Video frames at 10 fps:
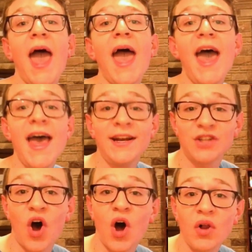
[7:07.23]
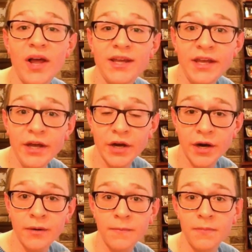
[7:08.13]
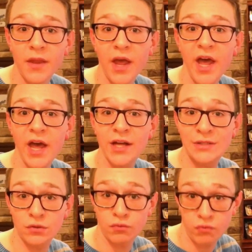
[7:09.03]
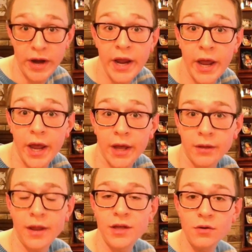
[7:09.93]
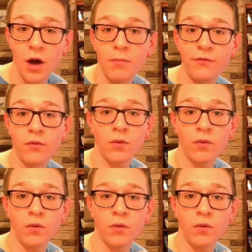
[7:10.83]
and all I hear is ringing. Like, you know, before